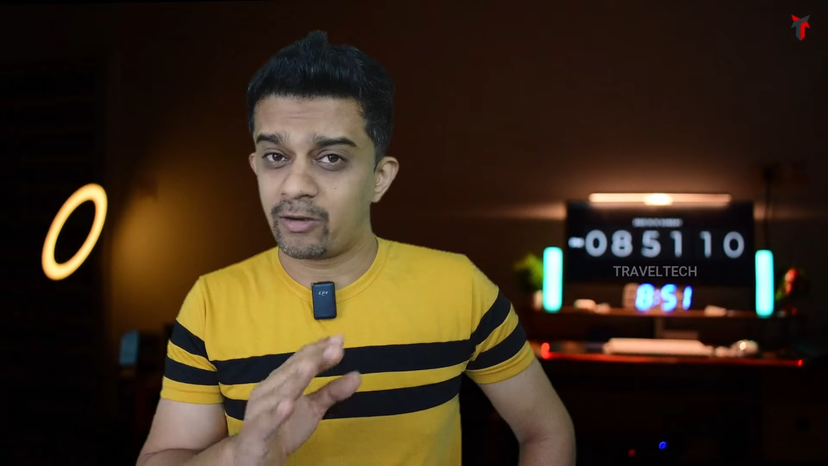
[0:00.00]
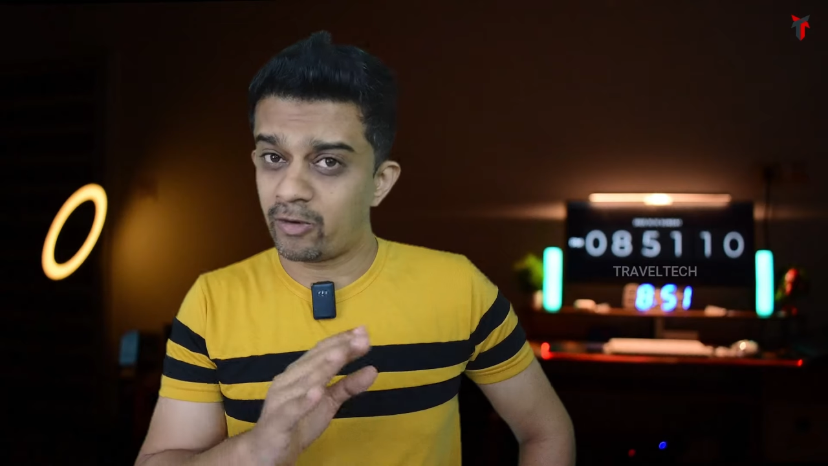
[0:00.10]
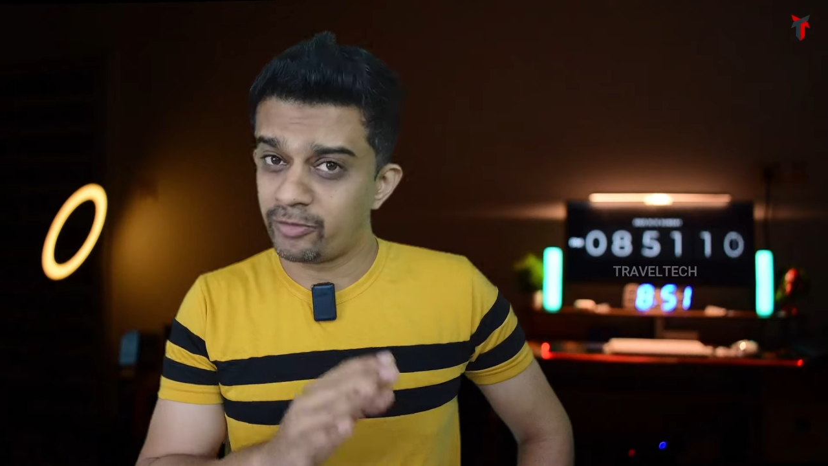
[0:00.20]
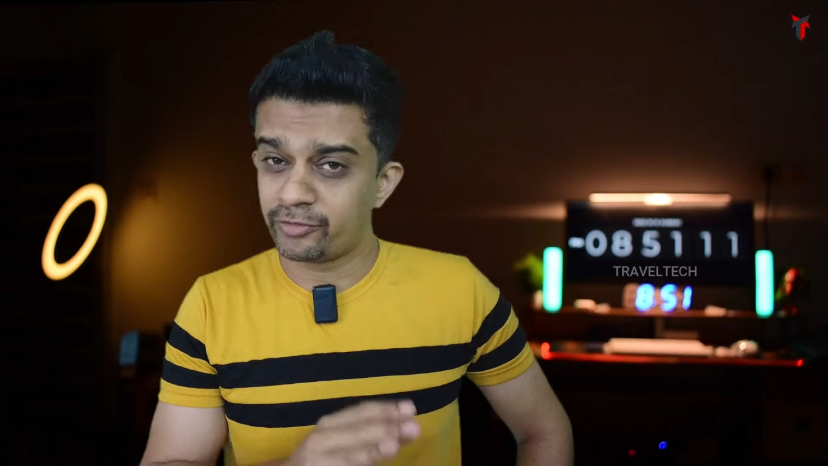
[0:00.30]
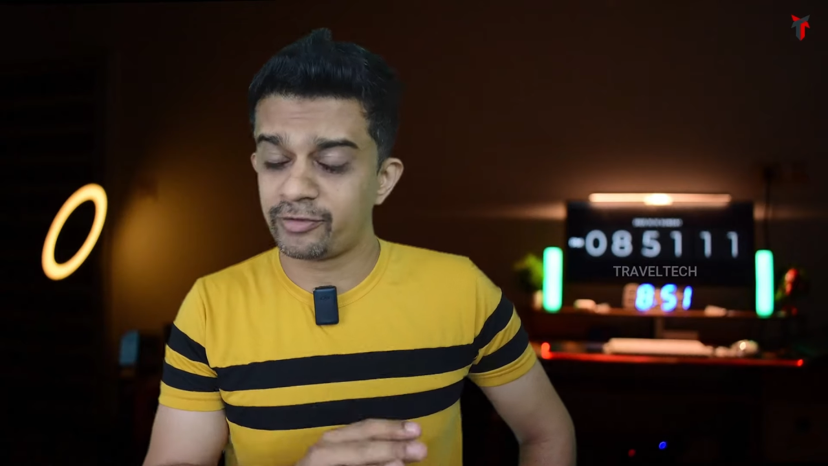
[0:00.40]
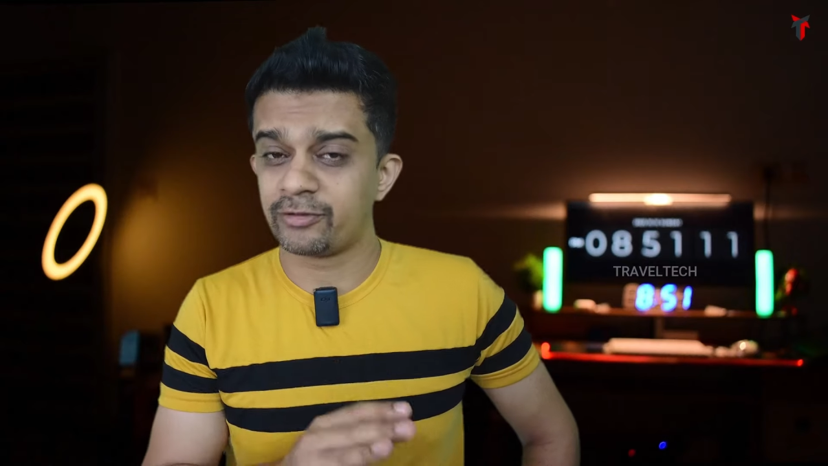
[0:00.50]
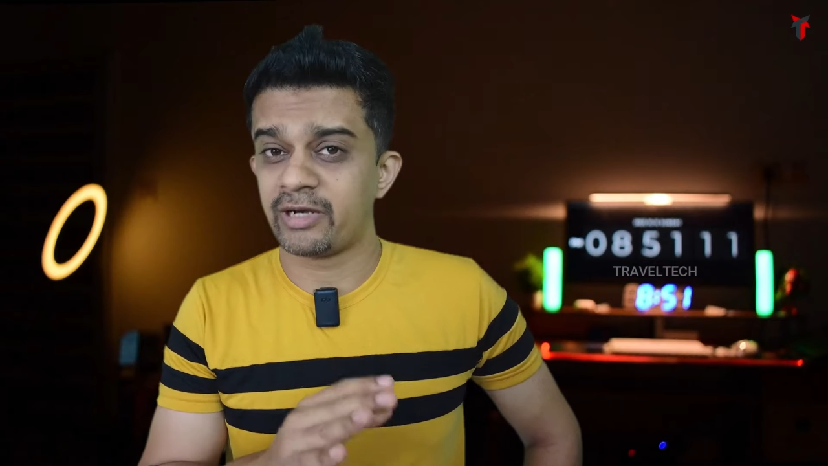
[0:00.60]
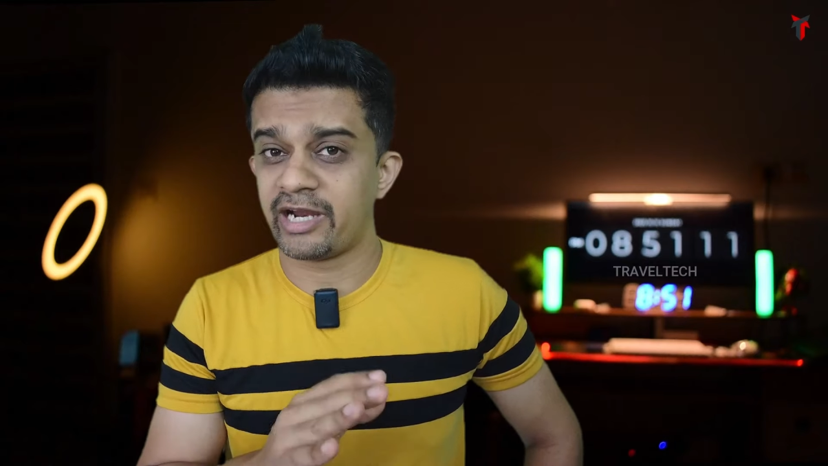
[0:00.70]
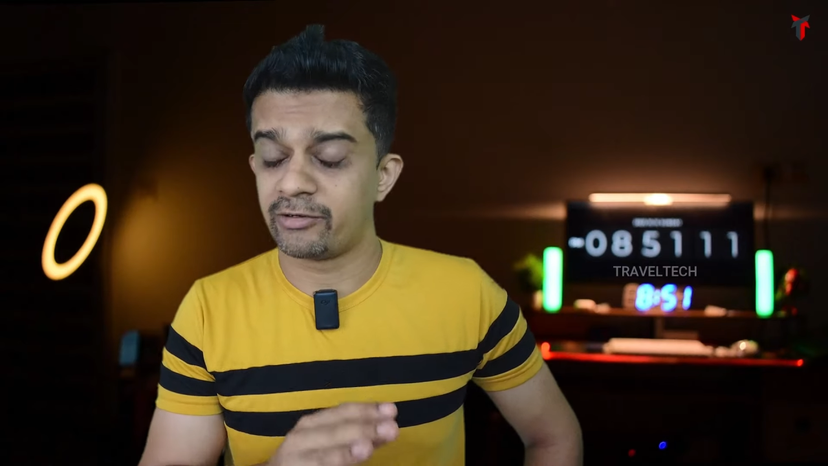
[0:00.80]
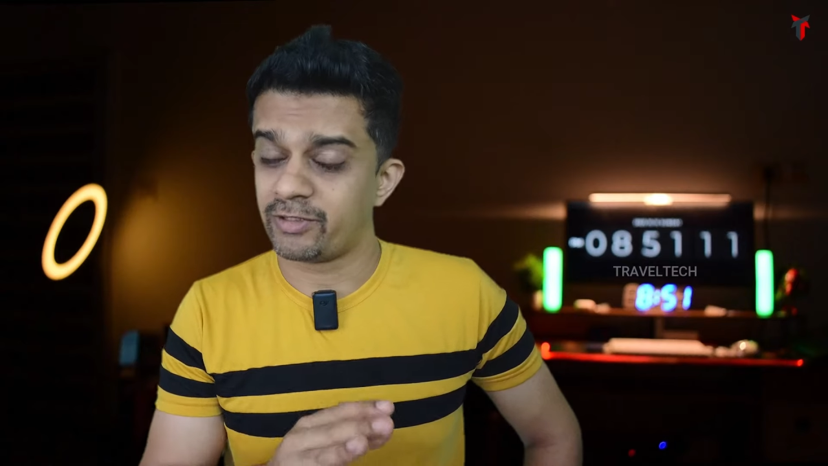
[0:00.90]
onto your
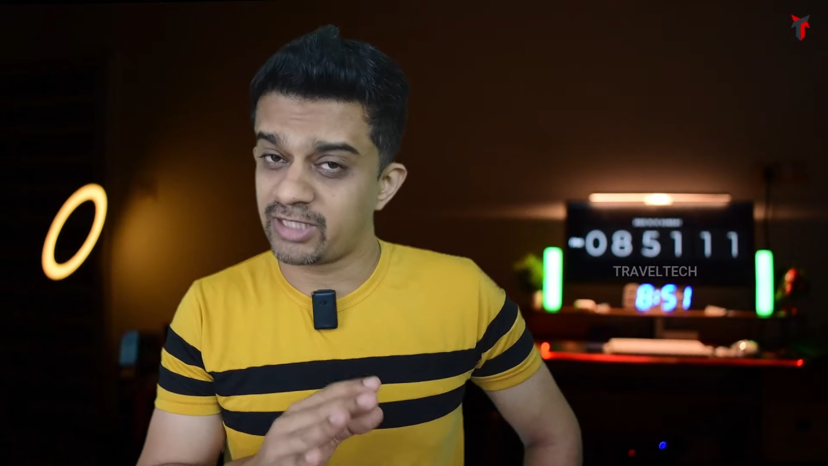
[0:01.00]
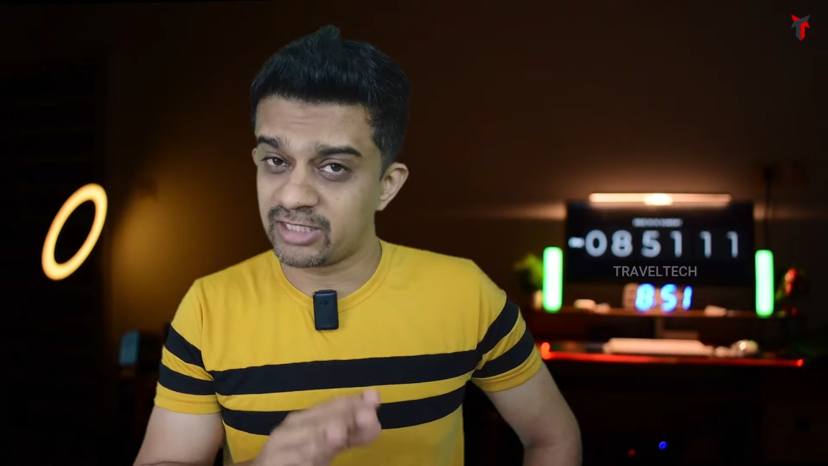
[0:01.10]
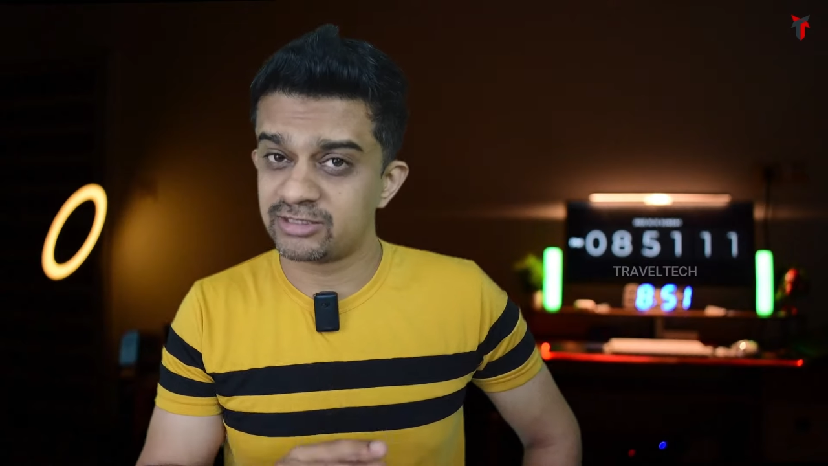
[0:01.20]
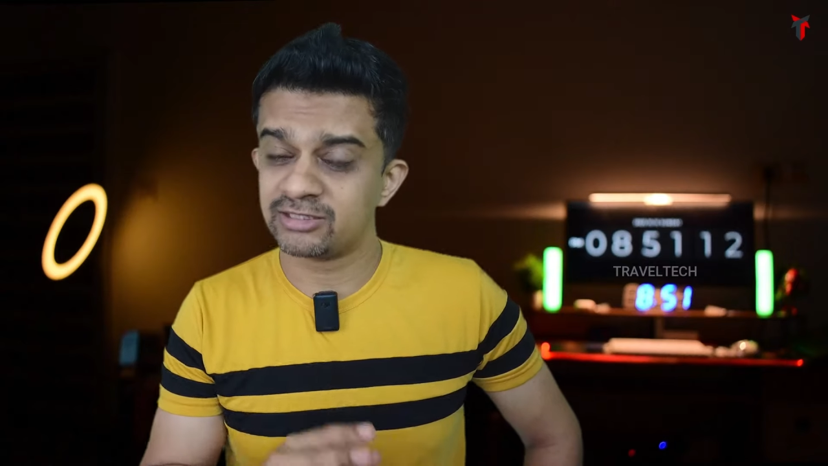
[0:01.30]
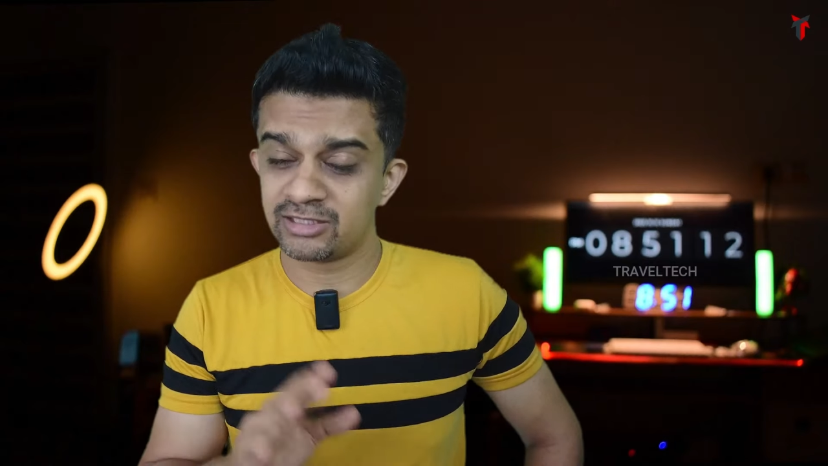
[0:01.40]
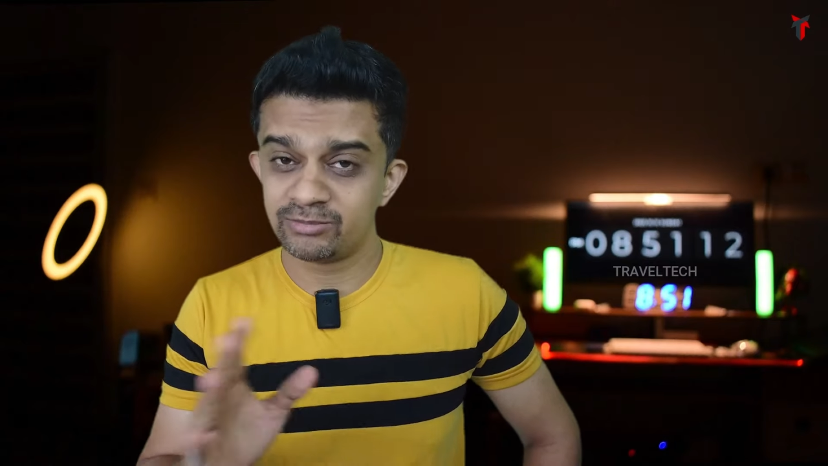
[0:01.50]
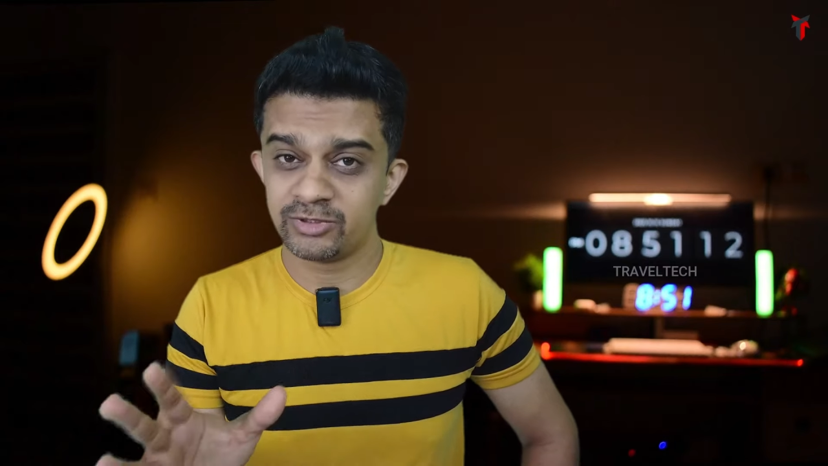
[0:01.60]
Android car system.